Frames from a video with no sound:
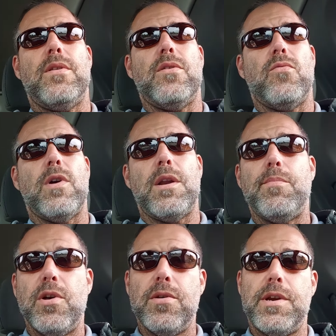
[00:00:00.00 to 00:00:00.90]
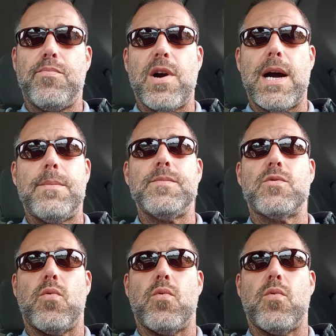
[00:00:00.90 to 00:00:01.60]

The runnability problems